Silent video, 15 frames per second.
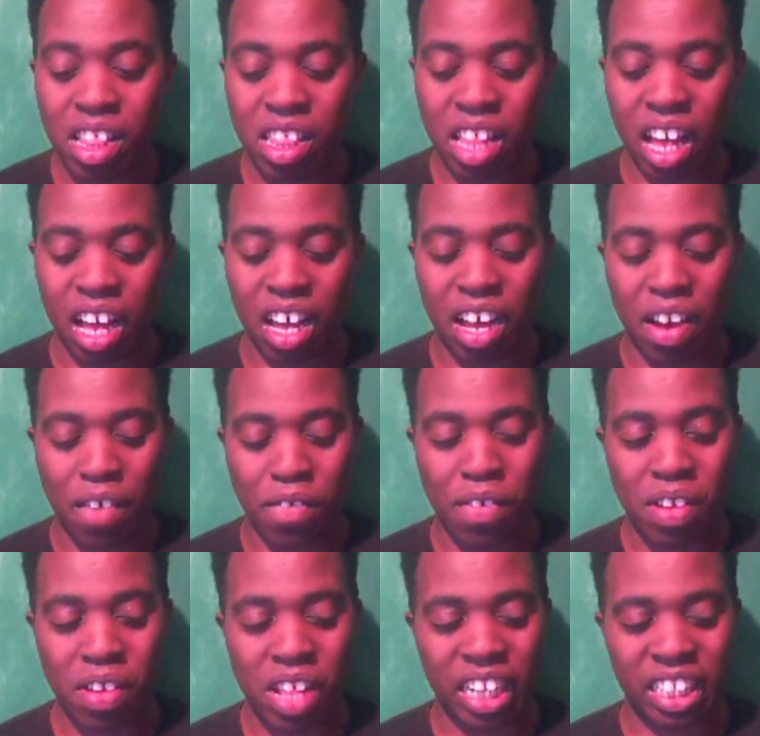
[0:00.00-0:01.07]
I
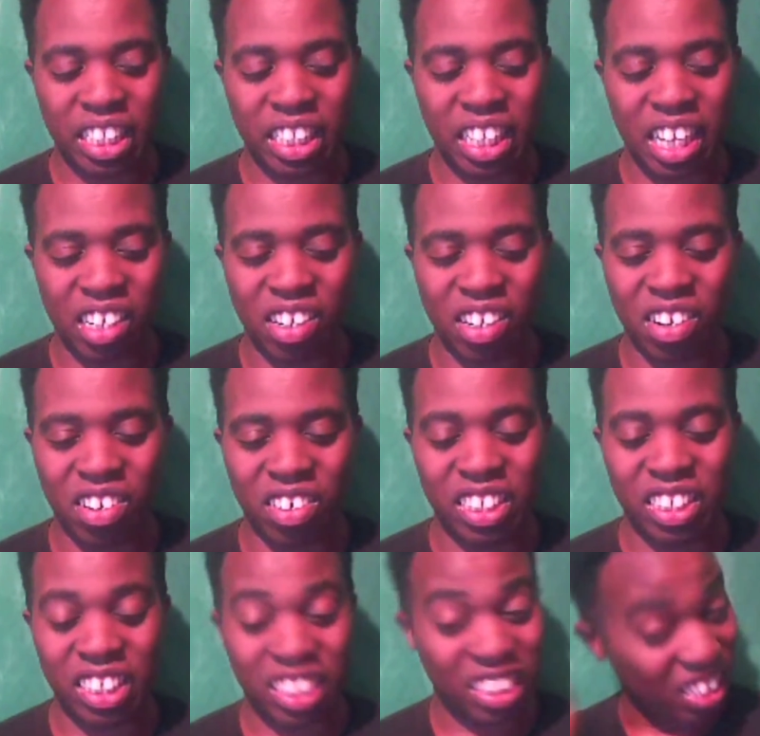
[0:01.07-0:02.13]
feel like, I don't know. It
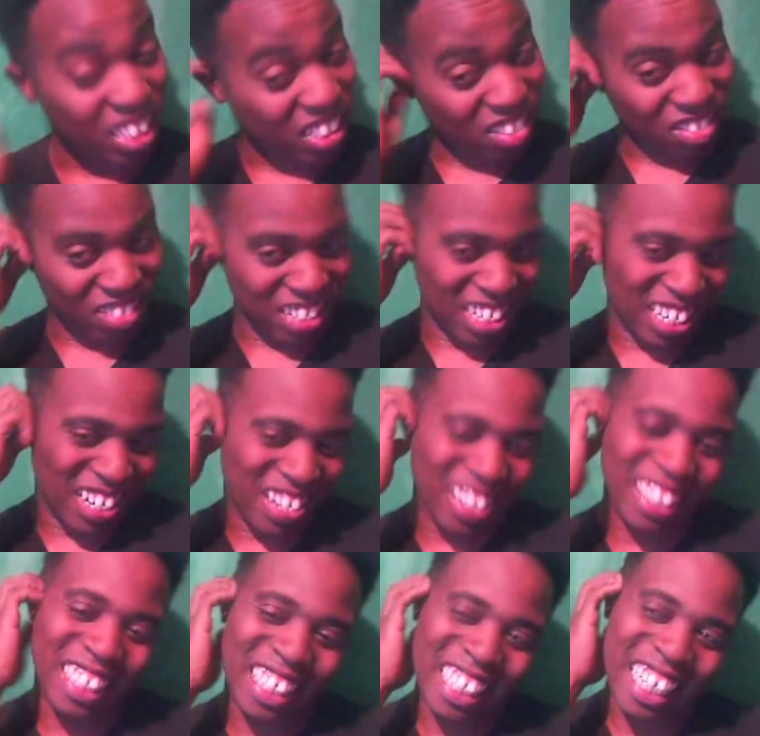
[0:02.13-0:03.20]
just
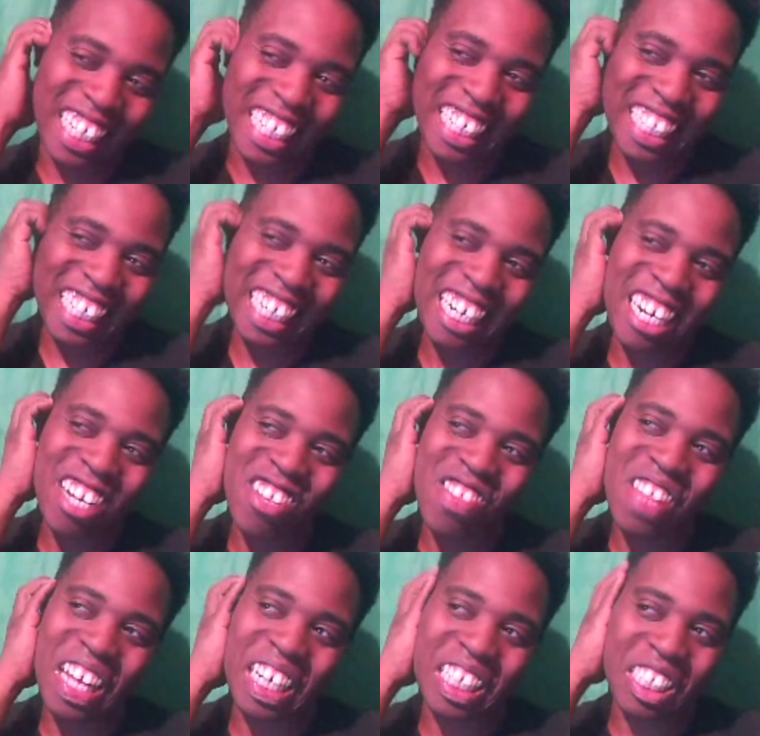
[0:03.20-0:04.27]
like
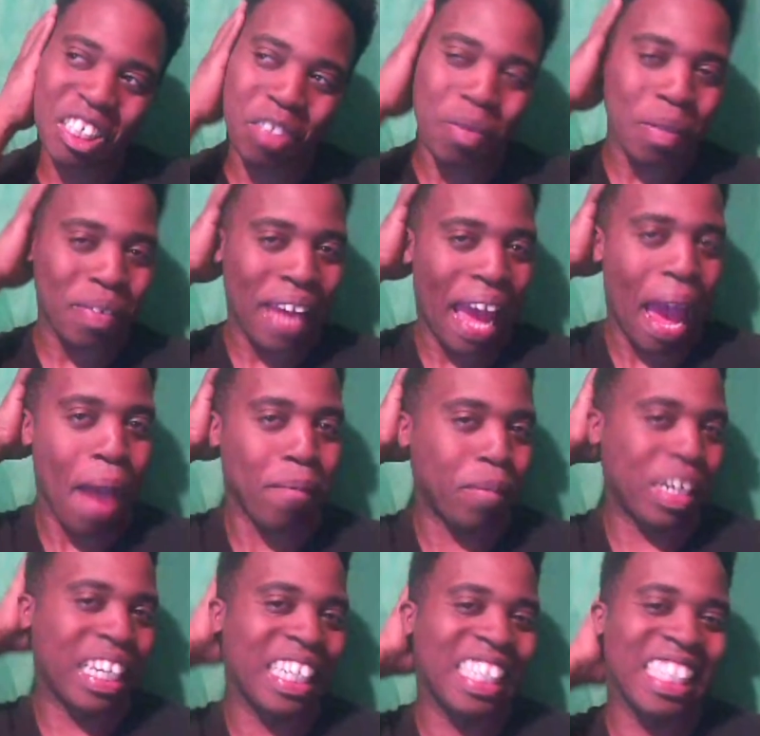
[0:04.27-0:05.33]
it just makes me
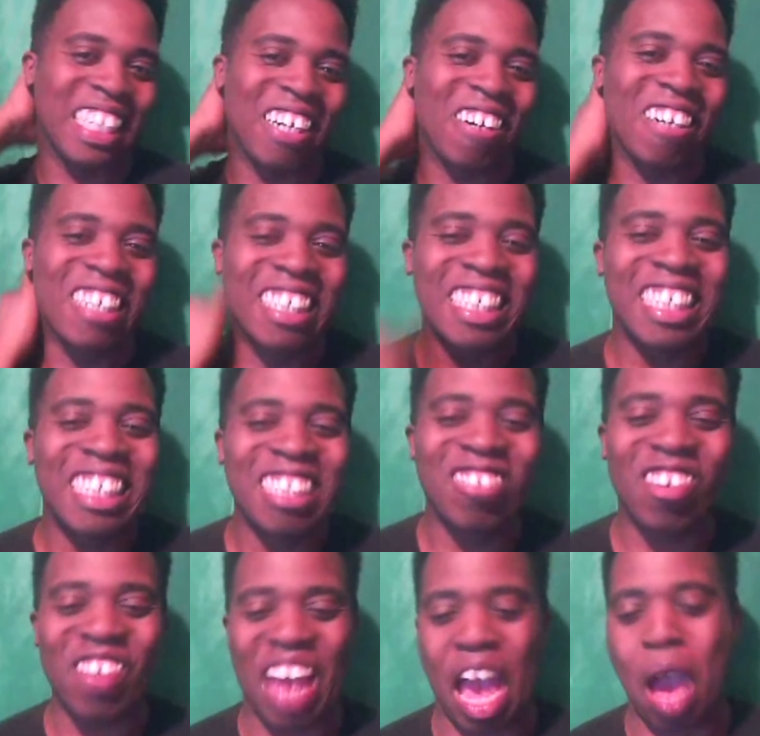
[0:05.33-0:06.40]
happy, It just makes
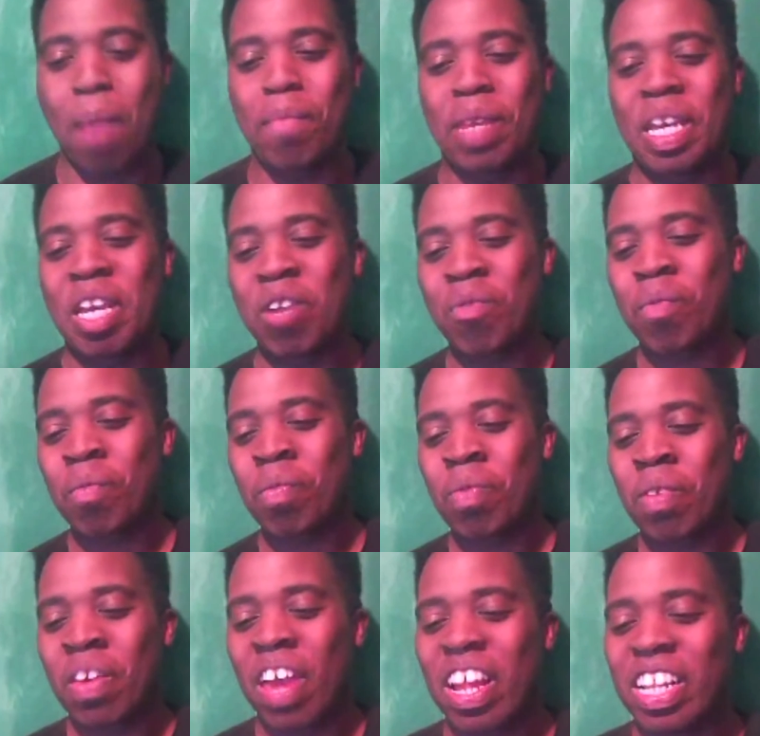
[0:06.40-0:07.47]
me happy.
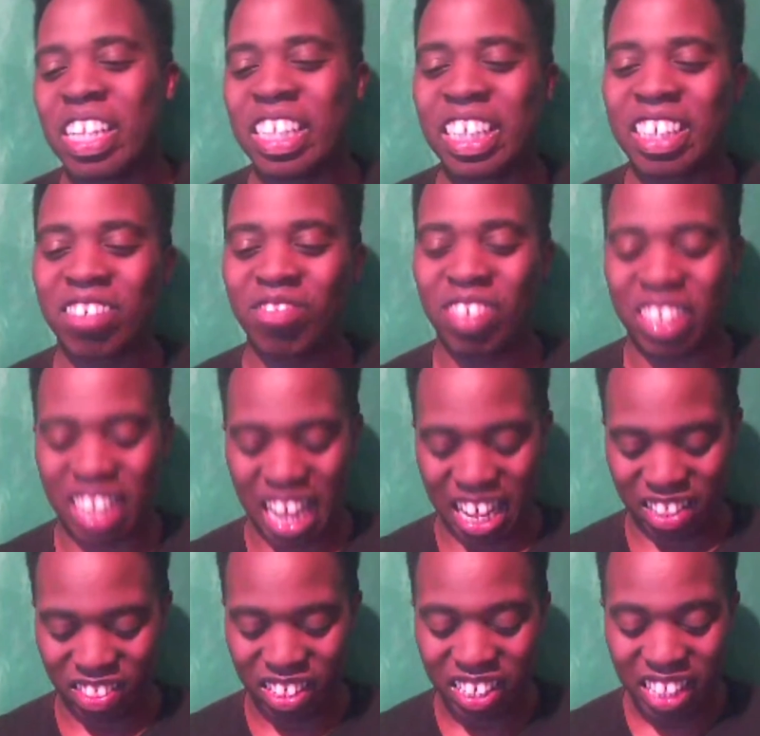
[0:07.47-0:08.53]
And then, but I
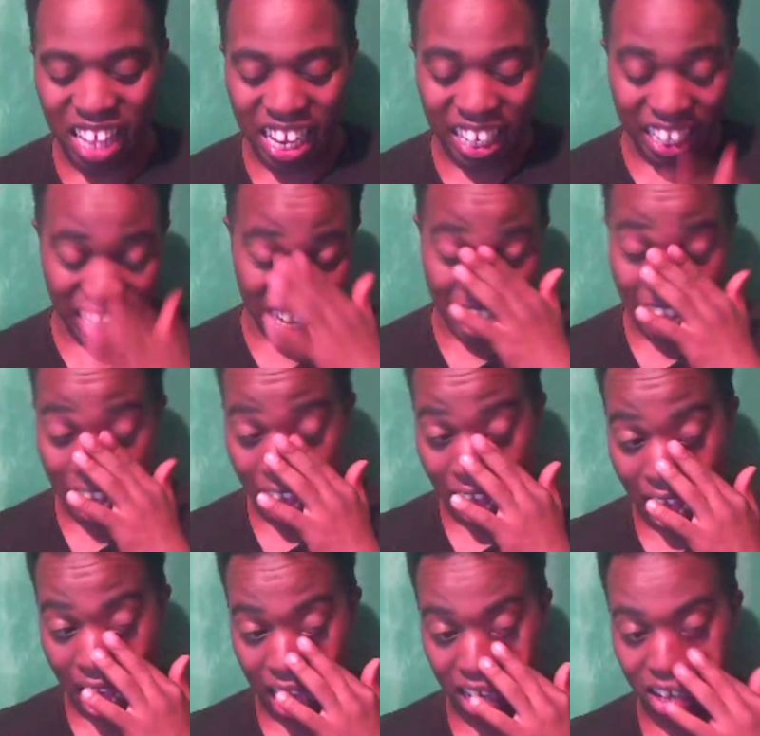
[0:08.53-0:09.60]
feel like,
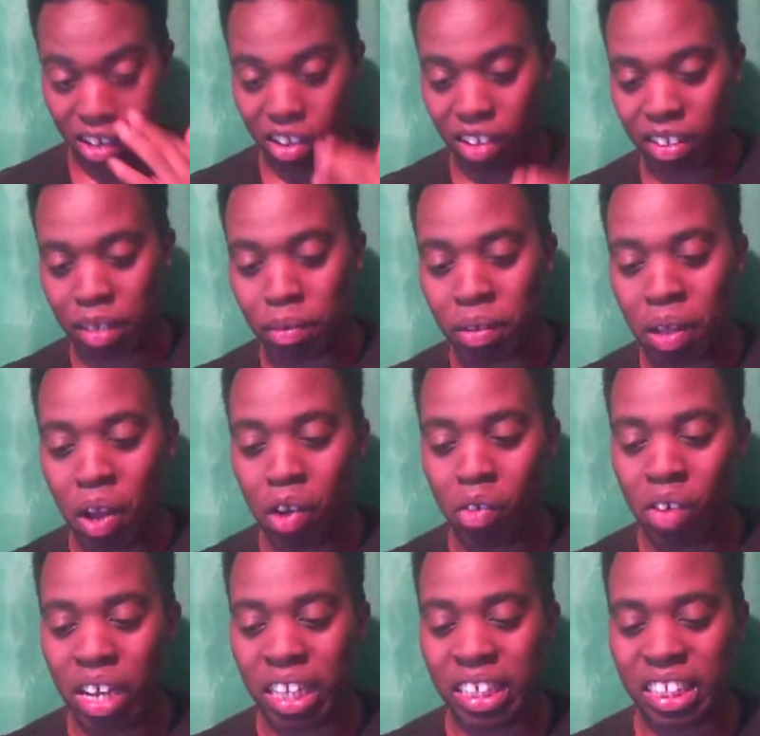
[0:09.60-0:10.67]
I don't know, I've come a long
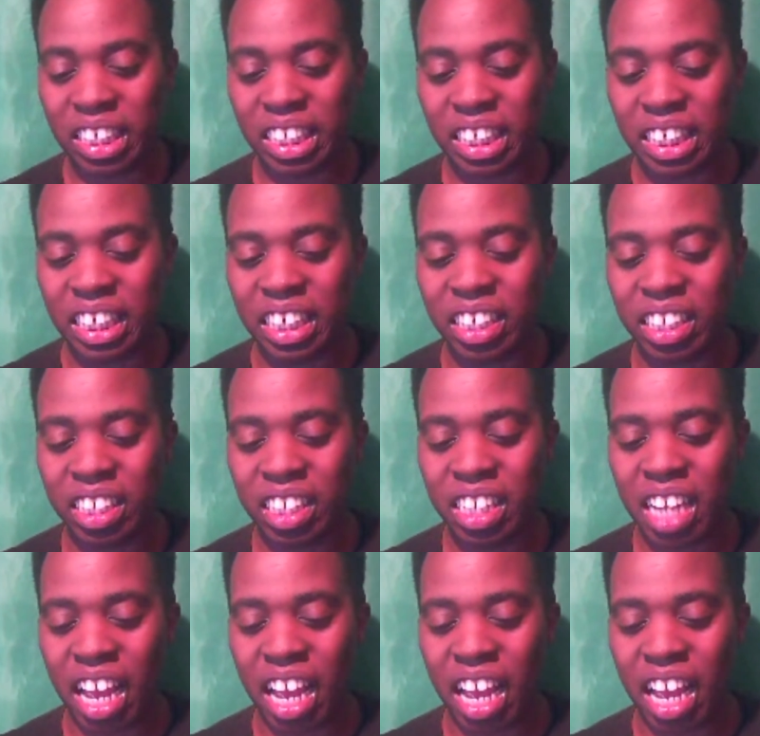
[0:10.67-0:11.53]
way since then.